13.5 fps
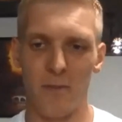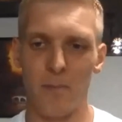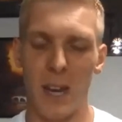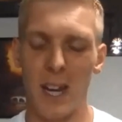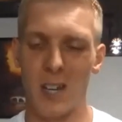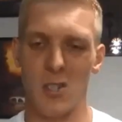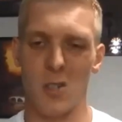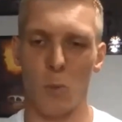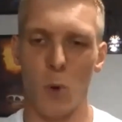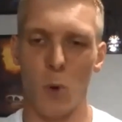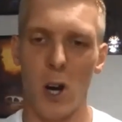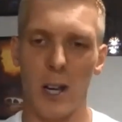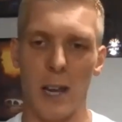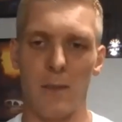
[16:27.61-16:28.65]
manage to
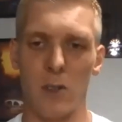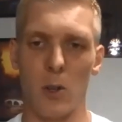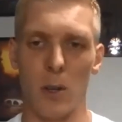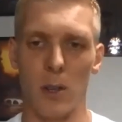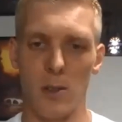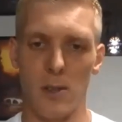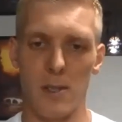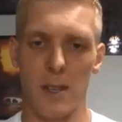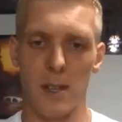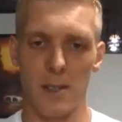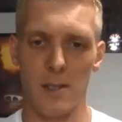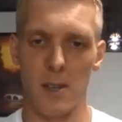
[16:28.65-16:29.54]
walk after doing those things.